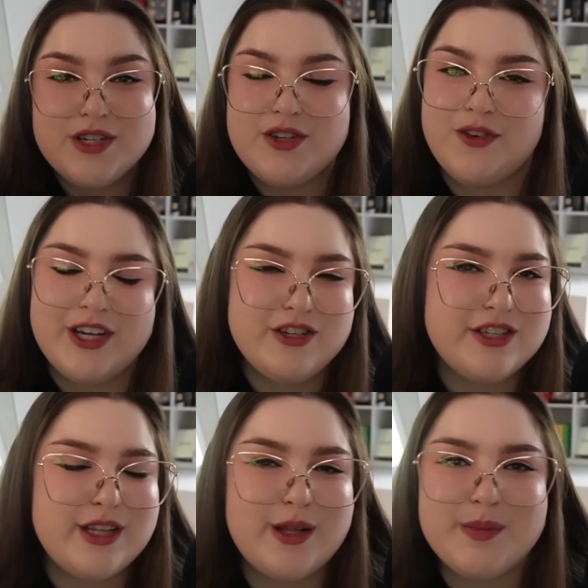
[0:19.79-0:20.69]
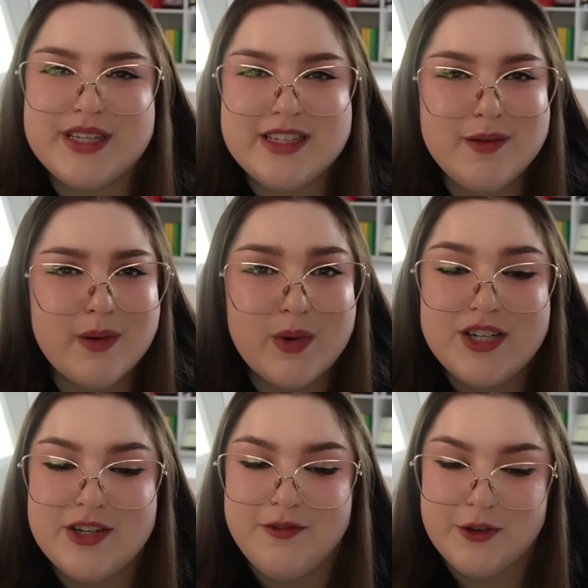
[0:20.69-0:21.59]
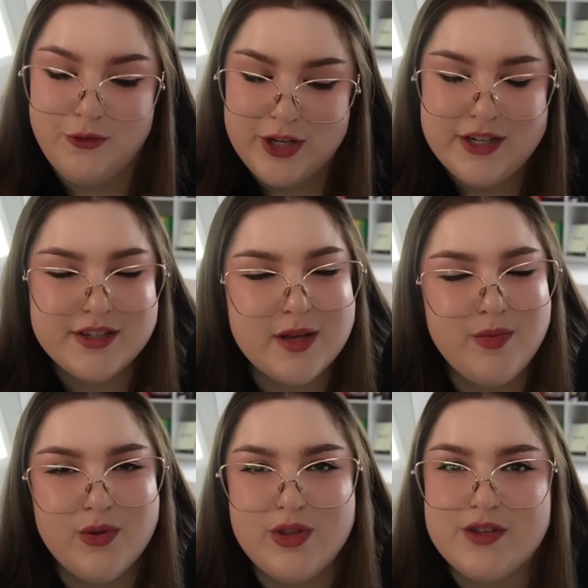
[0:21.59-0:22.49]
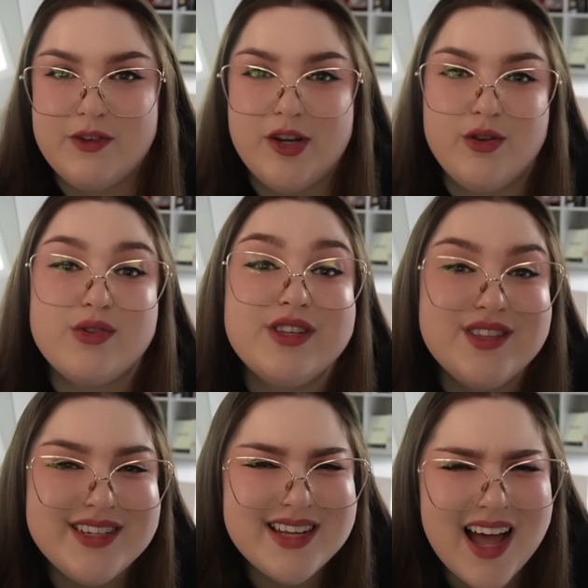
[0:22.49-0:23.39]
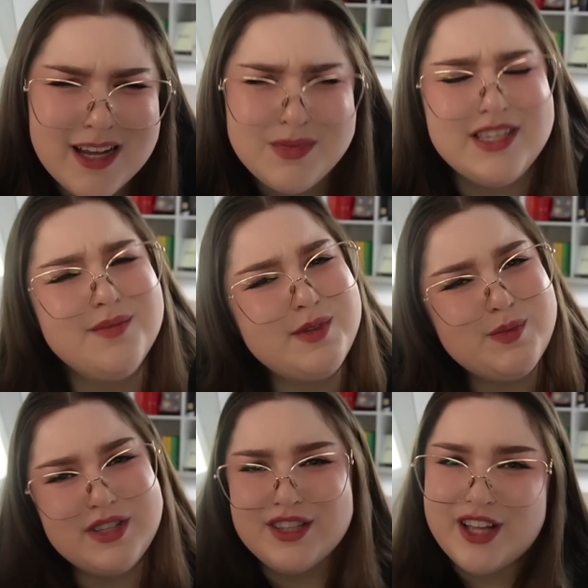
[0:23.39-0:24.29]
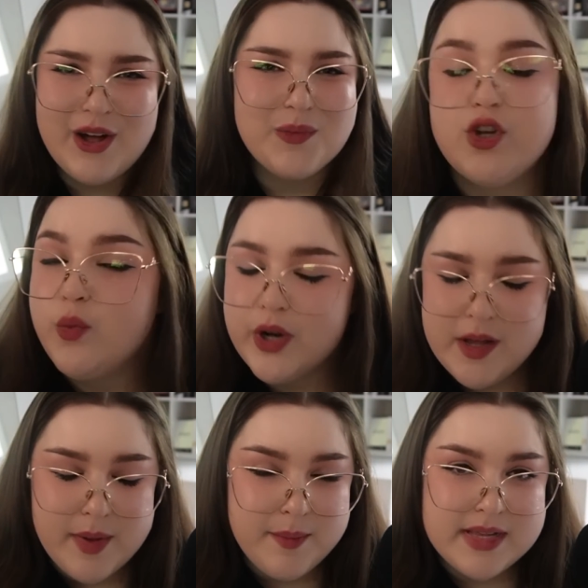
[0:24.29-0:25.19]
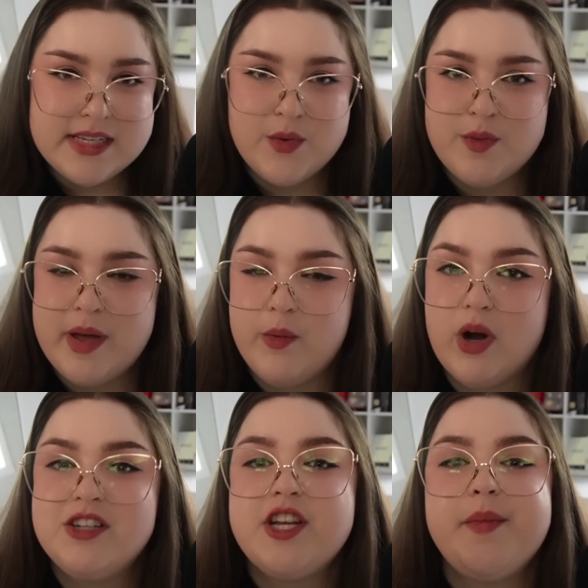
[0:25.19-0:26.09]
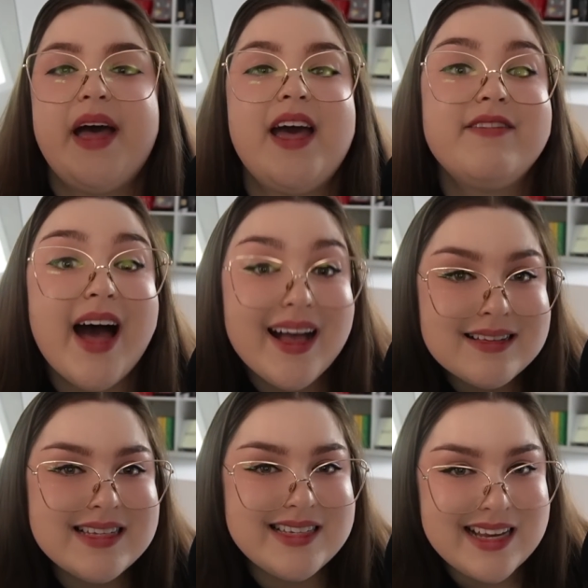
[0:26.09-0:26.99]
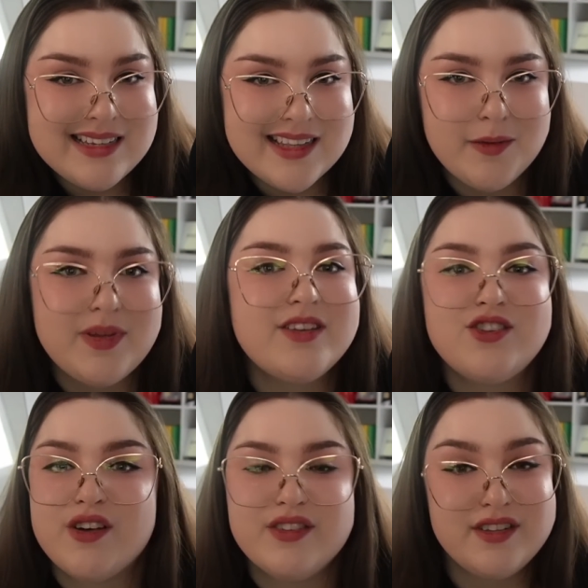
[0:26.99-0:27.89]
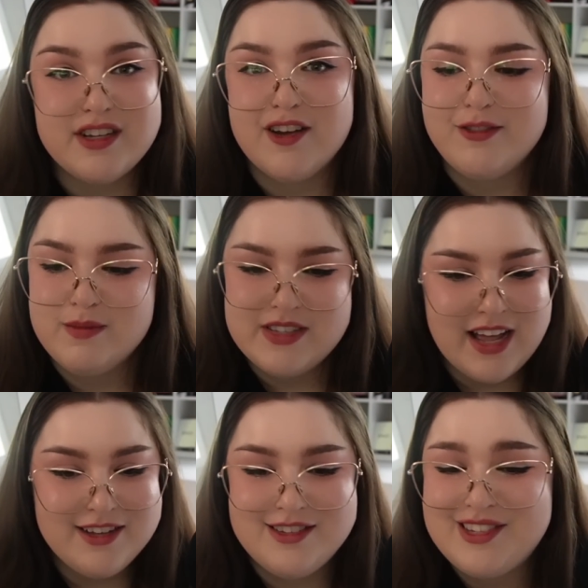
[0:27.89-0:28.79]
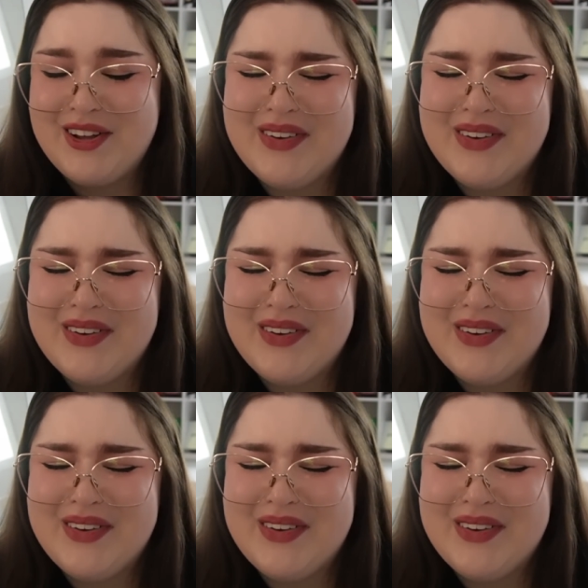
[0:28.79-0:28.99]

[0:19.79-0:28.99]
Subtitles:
So if you're interested, then please keep on watching. Feel free to skip through this video using the timestamps below. Don't worry about messing with my watch time. I have accidentally pissed off Le Seraphim Stance.